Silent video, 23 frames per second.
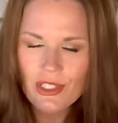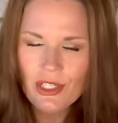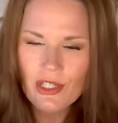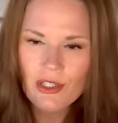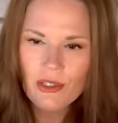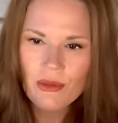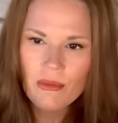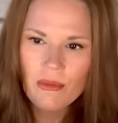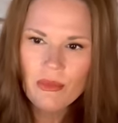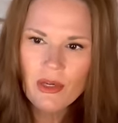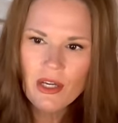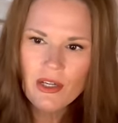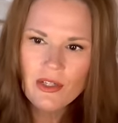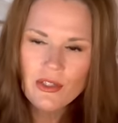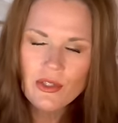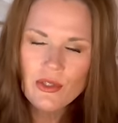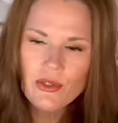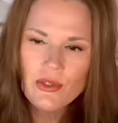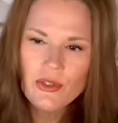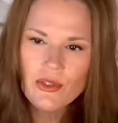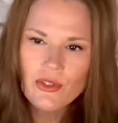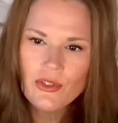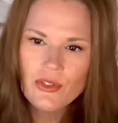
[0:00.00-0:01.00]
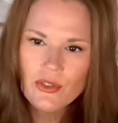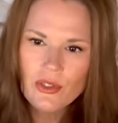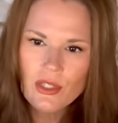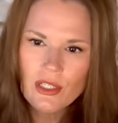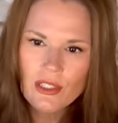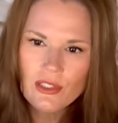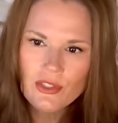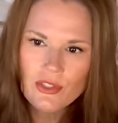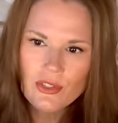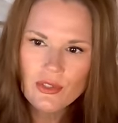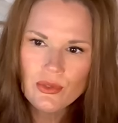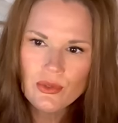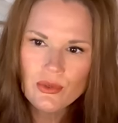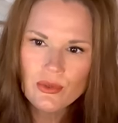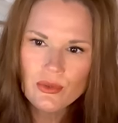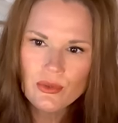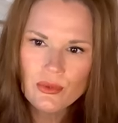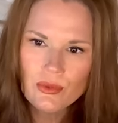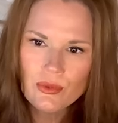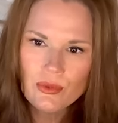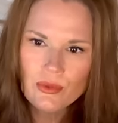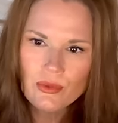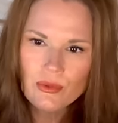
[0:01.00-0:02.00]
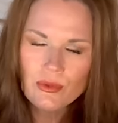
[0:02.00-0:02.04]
I know you tried to